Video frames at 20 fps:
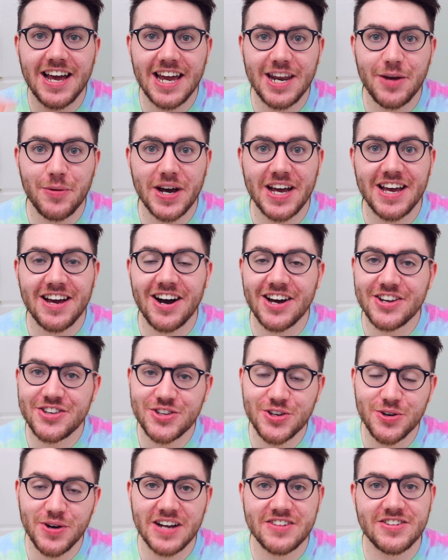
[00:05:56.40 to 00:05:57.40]
Anyway, I
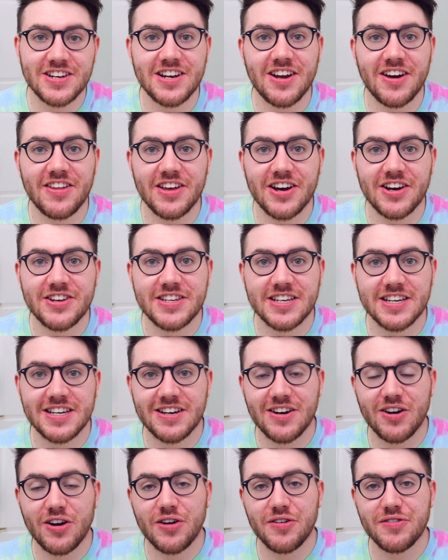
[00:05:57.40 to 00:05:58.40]
do actually like the
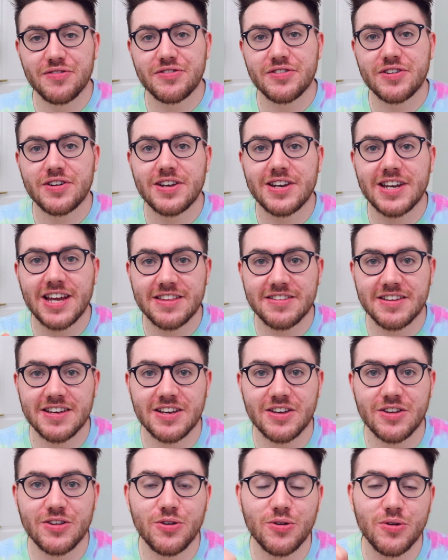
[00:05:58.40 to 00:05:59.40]
idea of
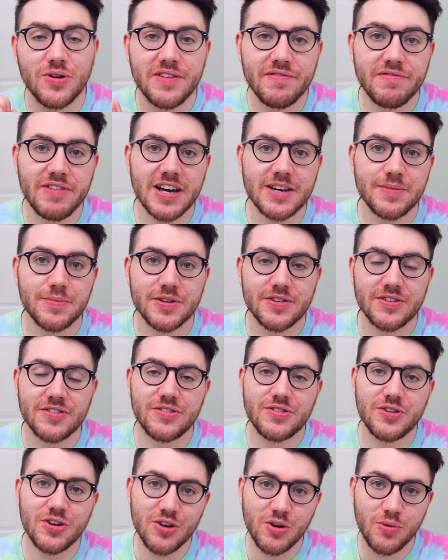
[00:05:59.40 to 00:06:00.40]
letting your investments
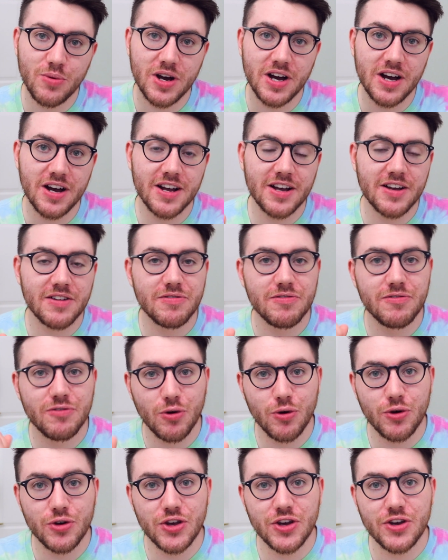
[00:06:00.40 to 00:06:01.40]
do your work
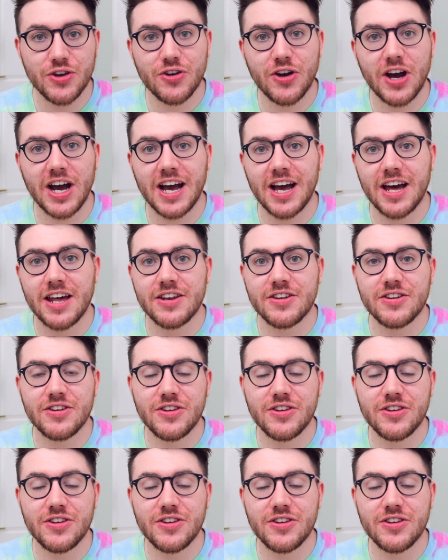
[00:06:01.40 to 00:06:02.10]
for you and